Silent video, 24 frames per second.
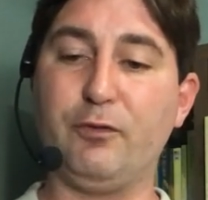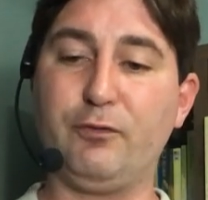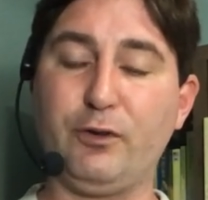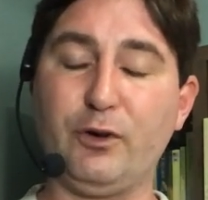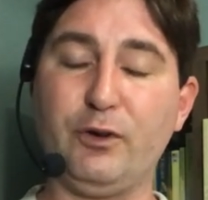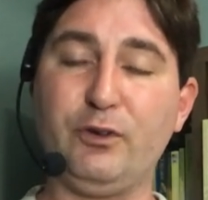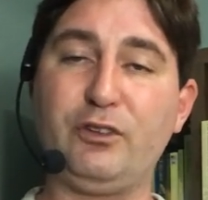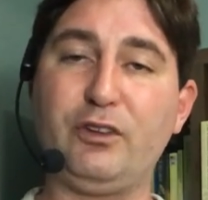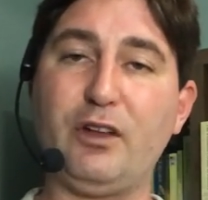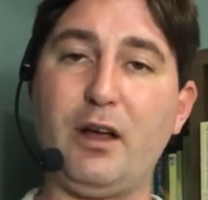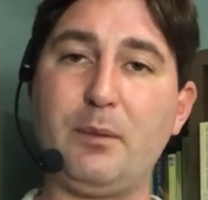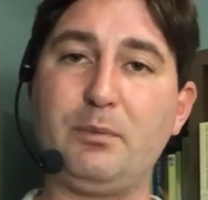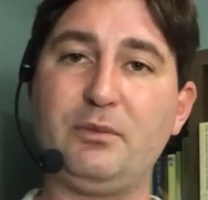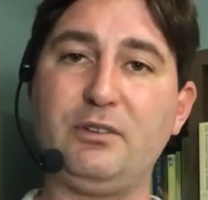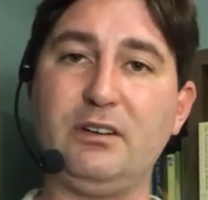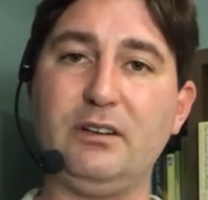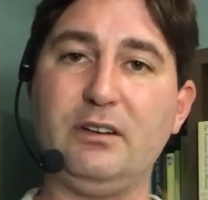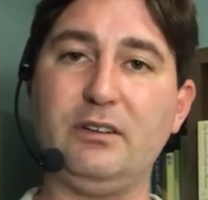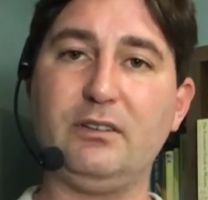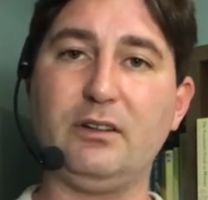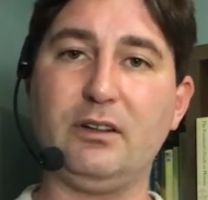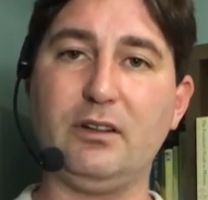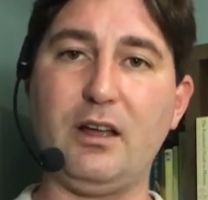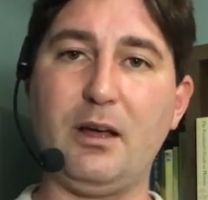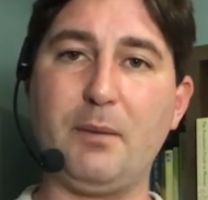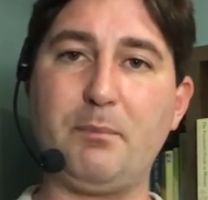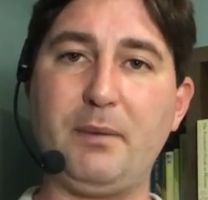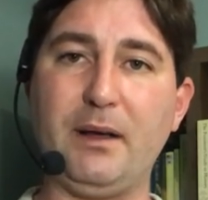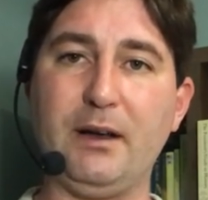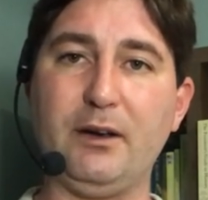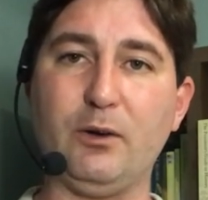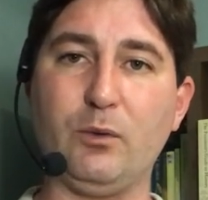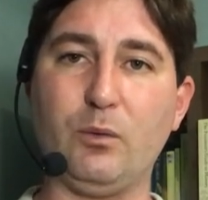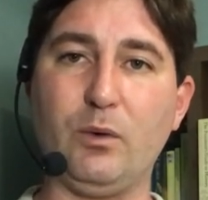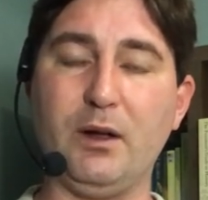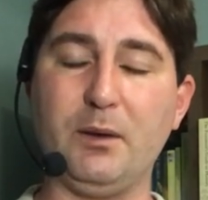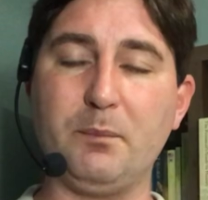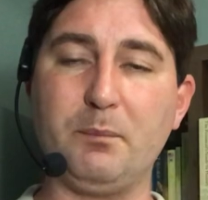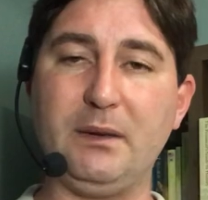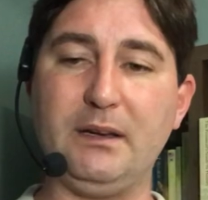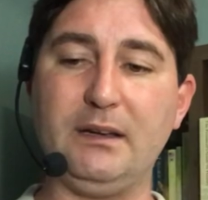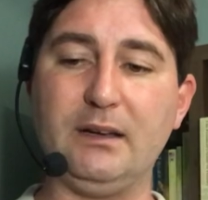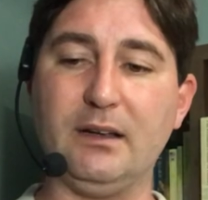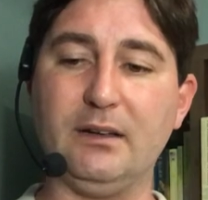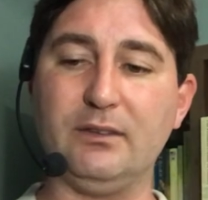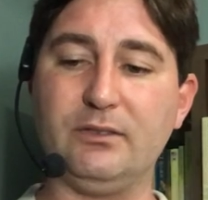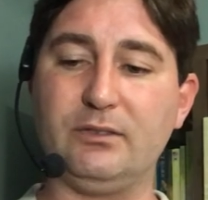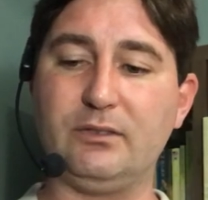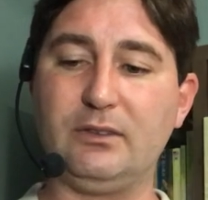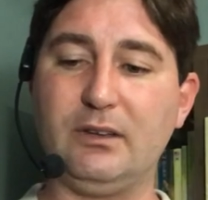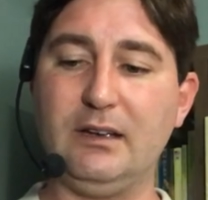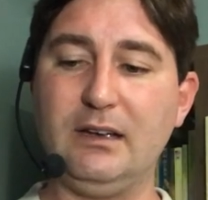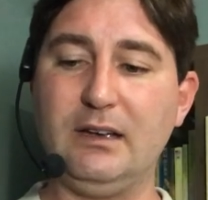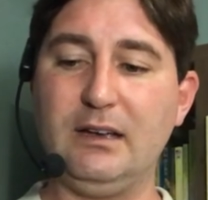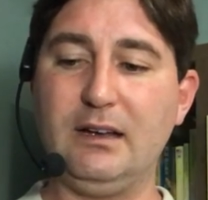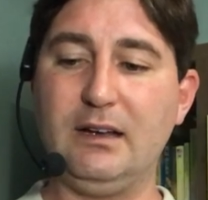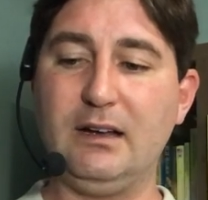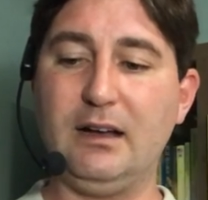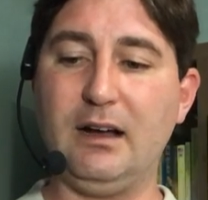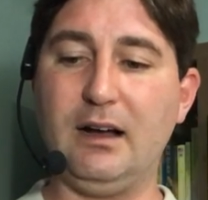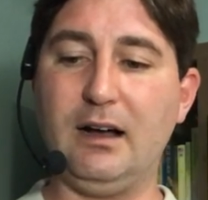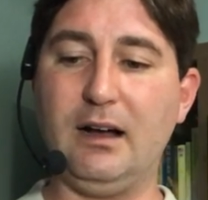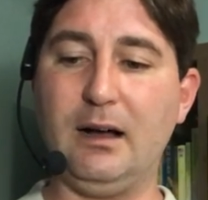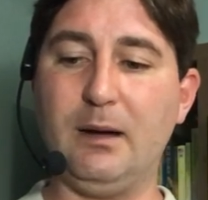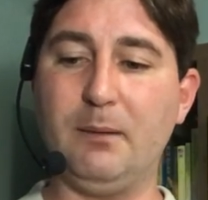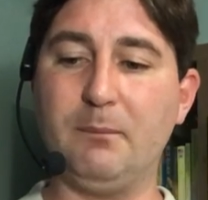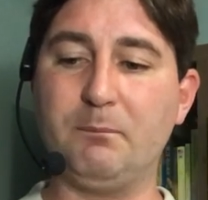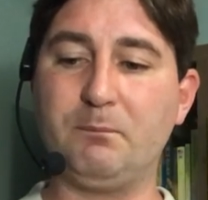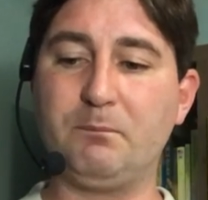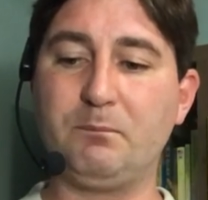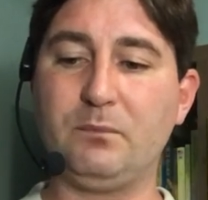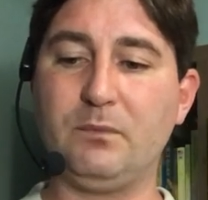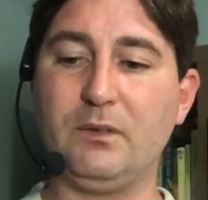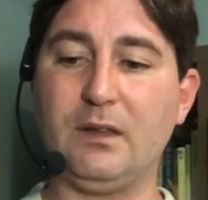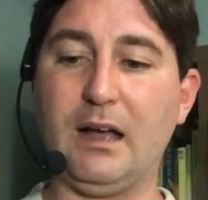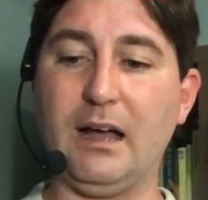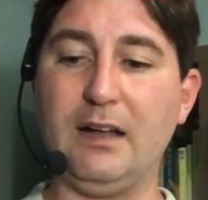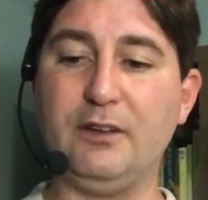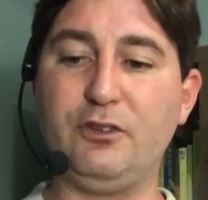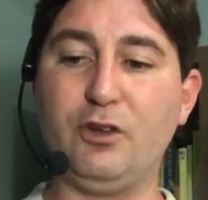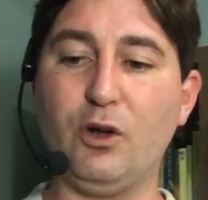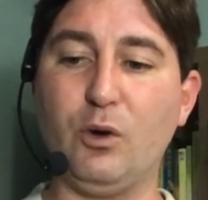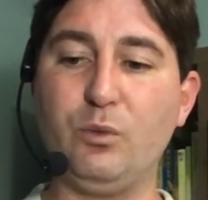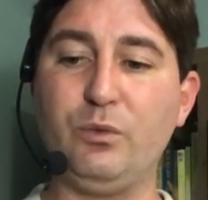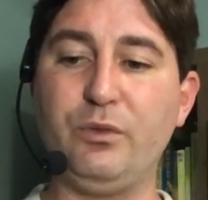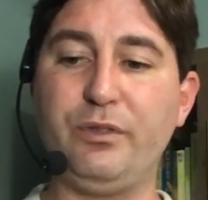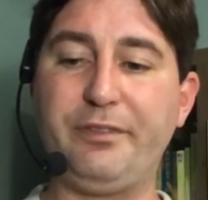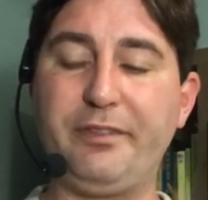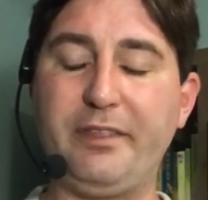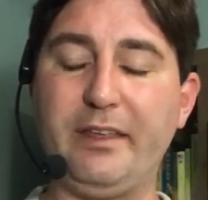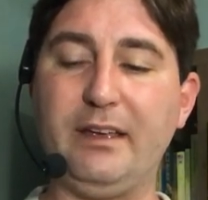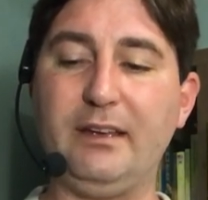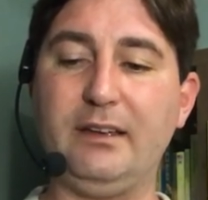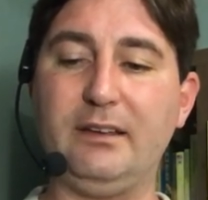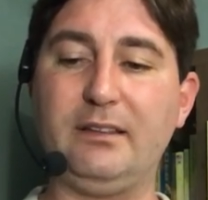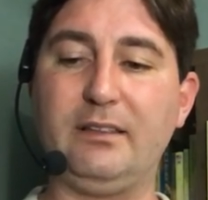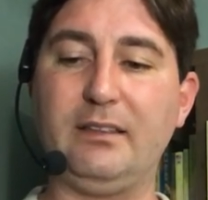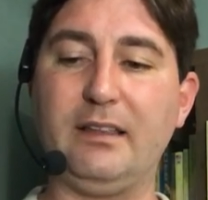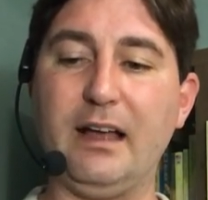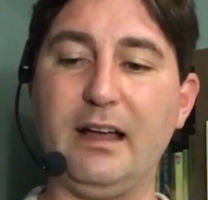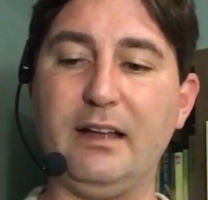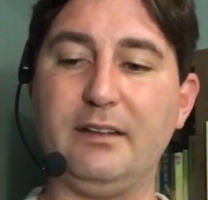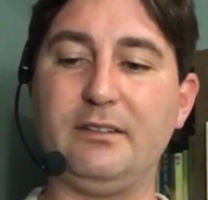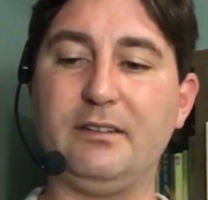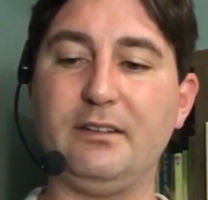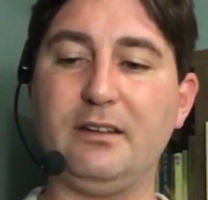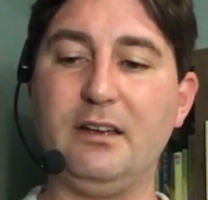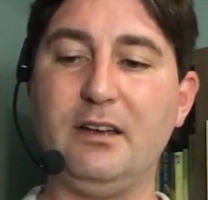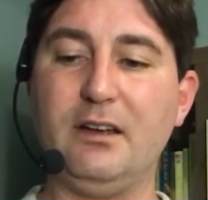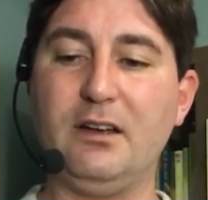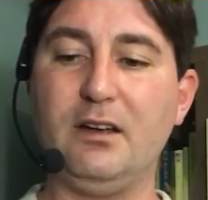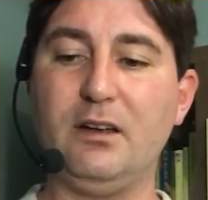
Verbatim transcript: the first option is a lot better one because um, I don't think that